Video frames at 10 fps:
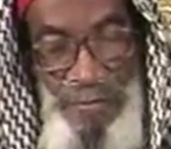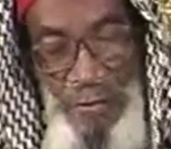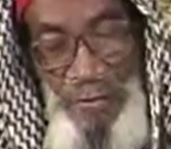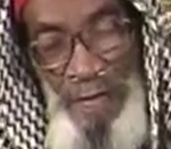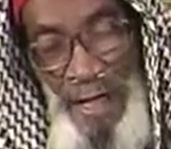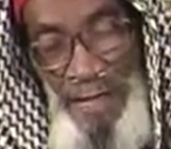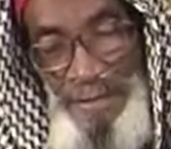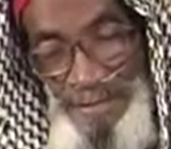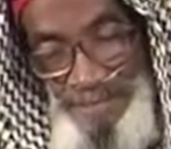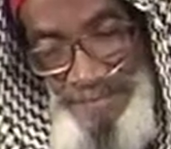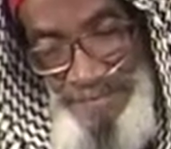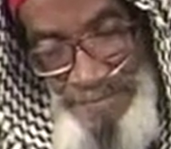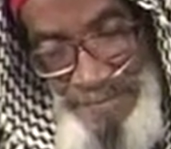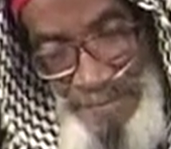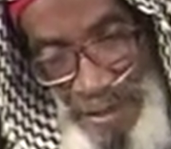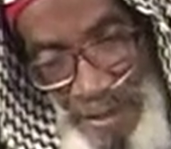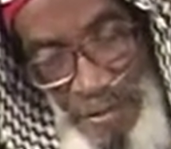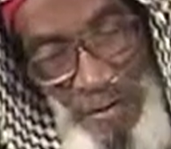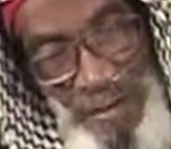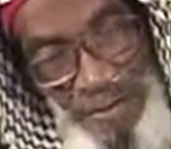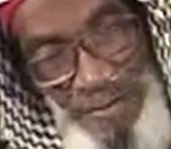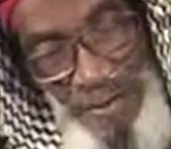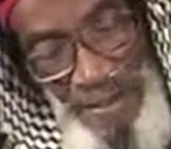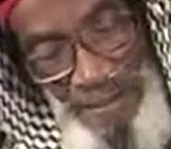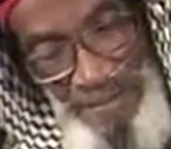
Rhode Island, USA.